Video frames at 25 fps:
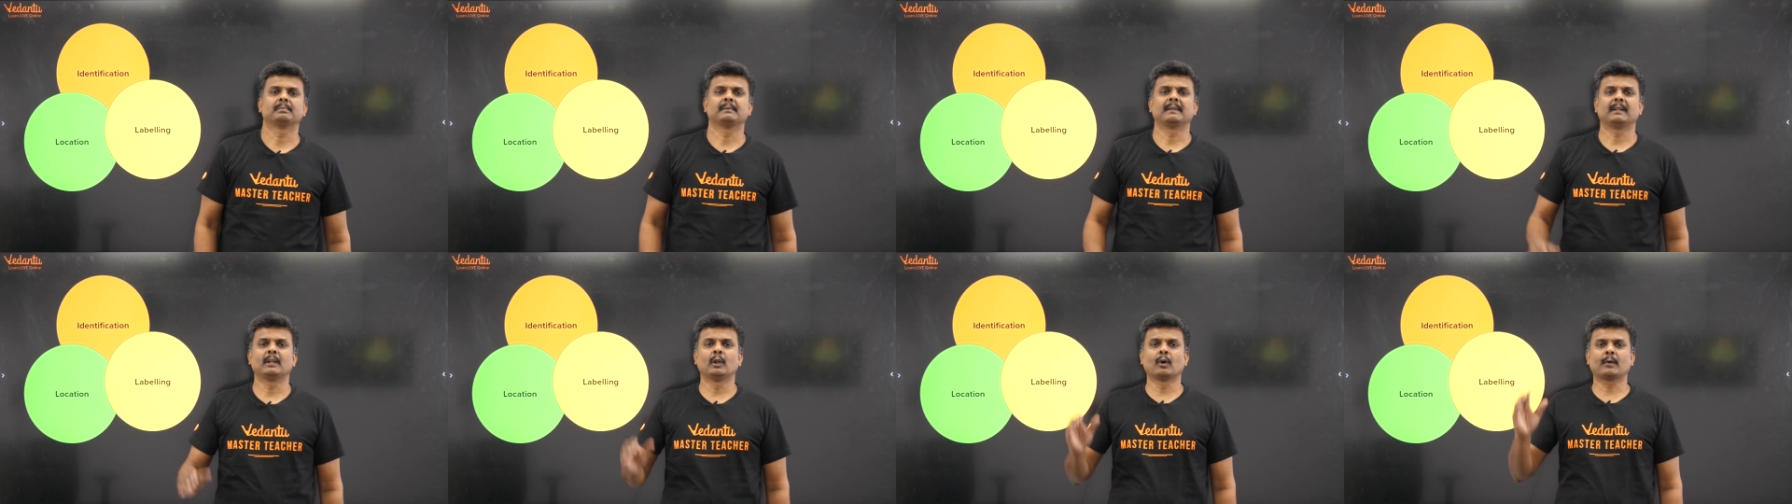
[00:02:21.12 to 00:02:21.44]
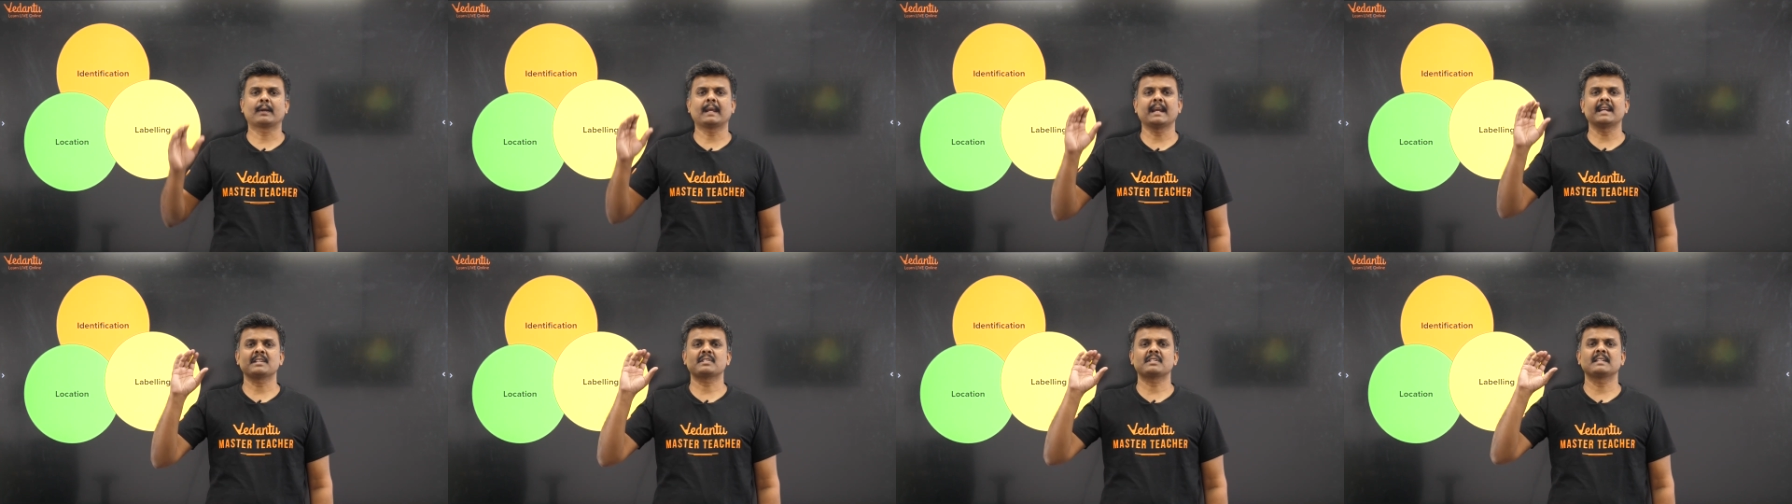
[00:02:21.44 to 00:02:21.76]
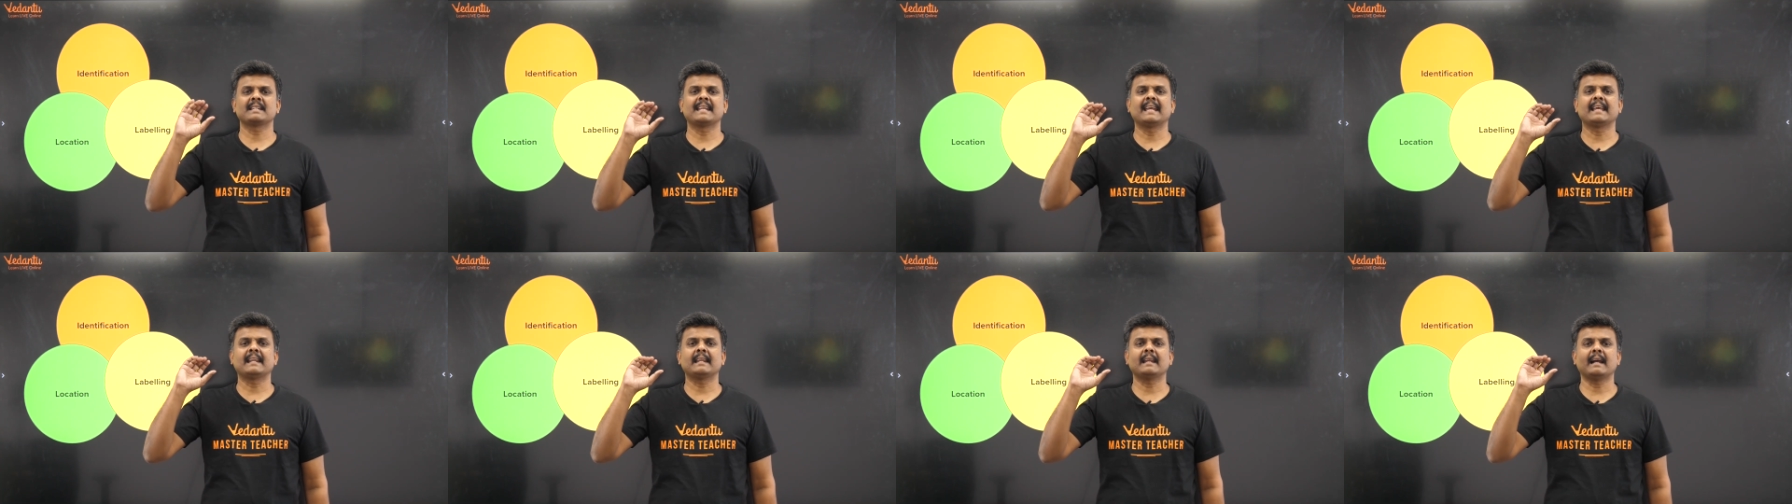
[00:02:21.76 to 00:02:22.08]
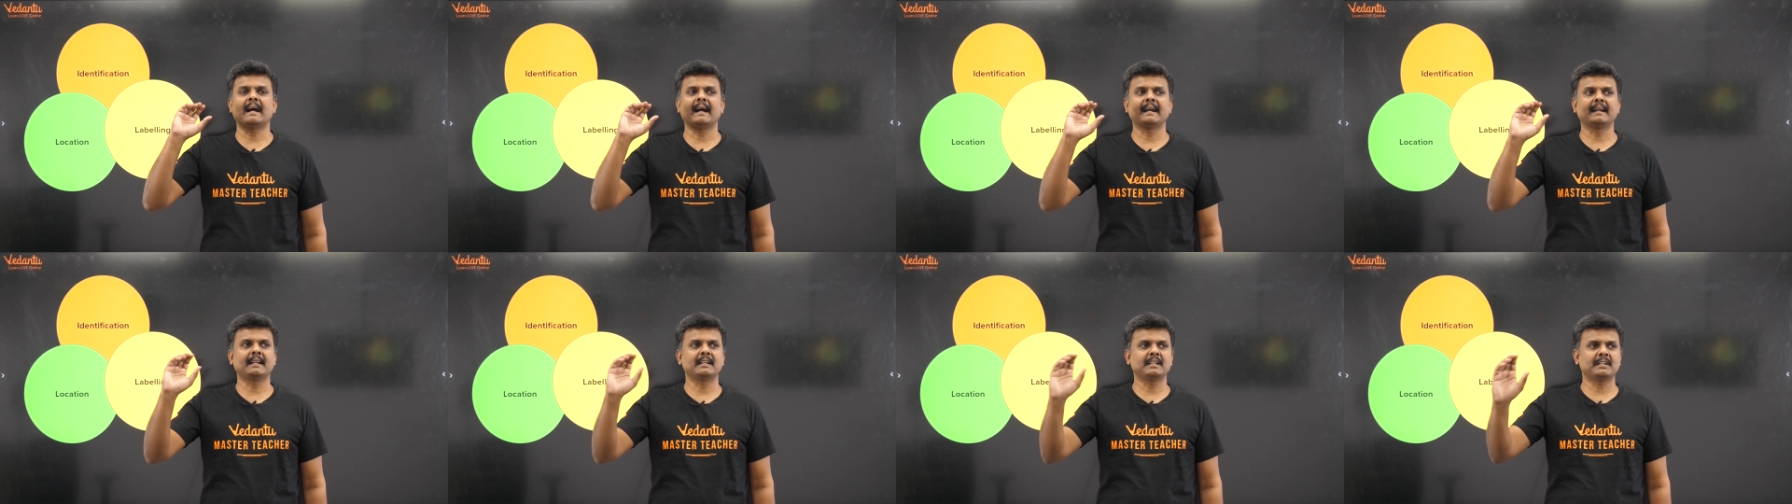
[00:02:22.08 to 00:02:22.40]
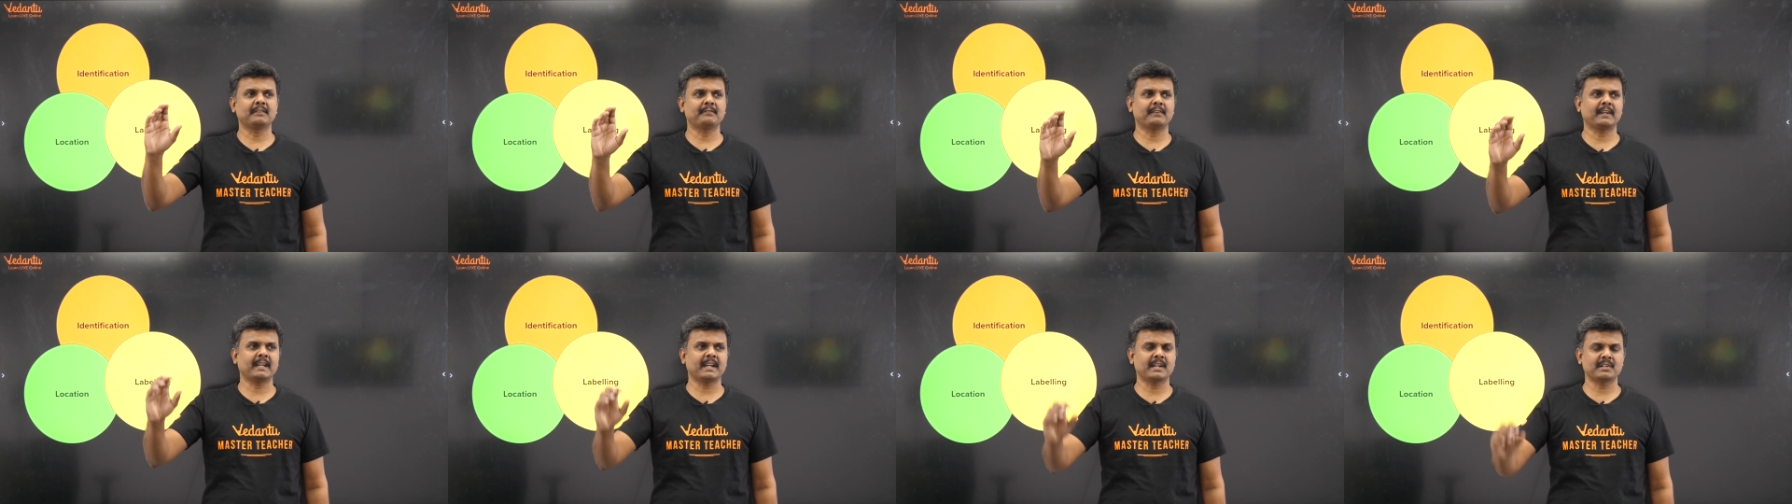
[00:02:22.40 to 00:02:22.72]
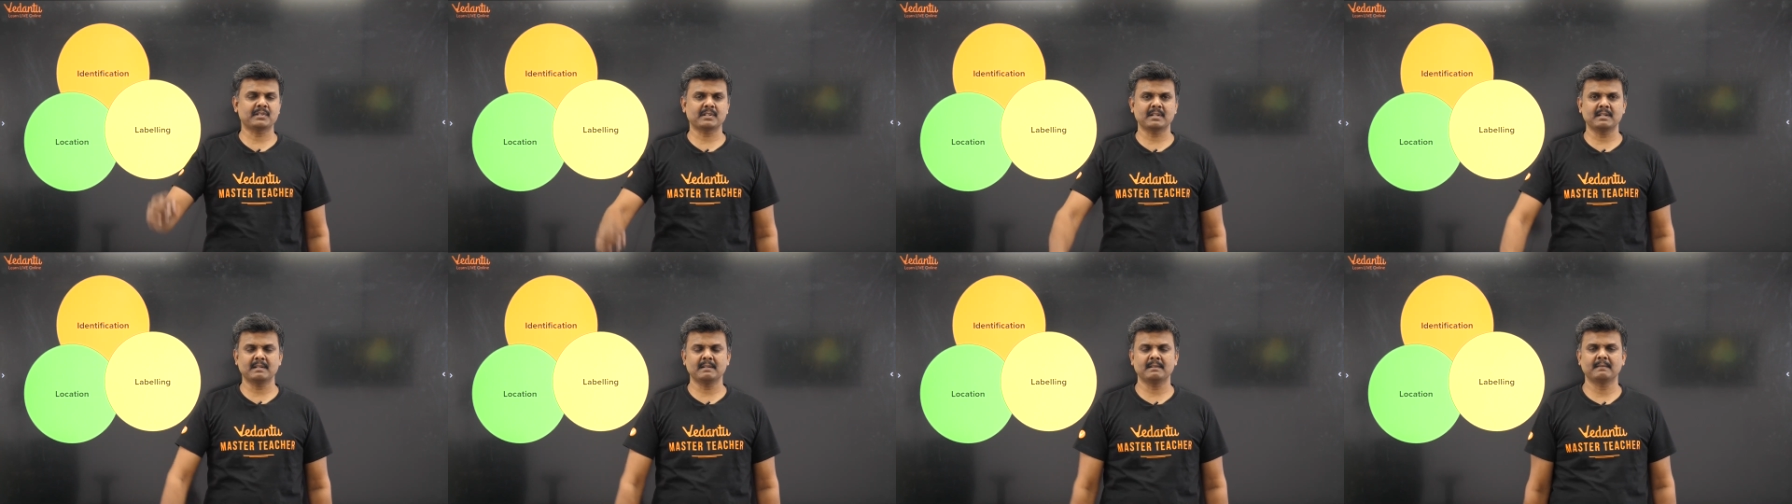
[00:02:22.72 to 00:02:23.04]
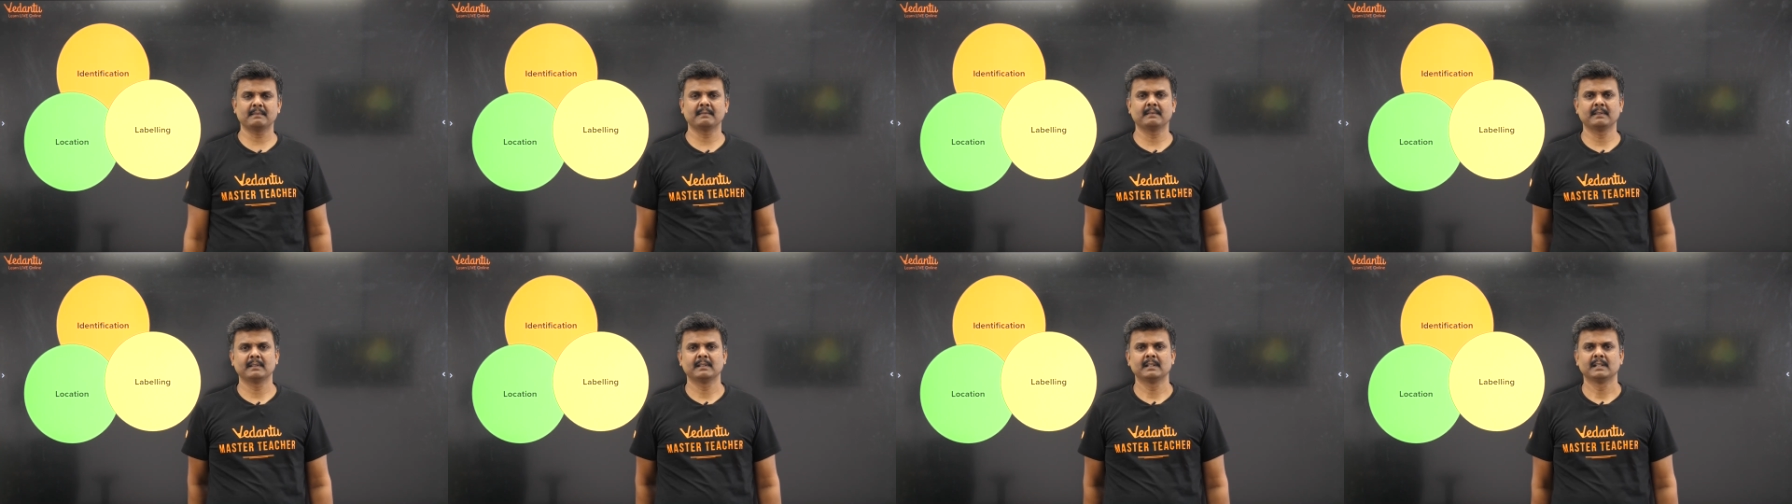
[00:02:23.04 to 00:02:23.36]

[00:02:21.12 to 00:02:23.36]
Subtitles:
location, area identification,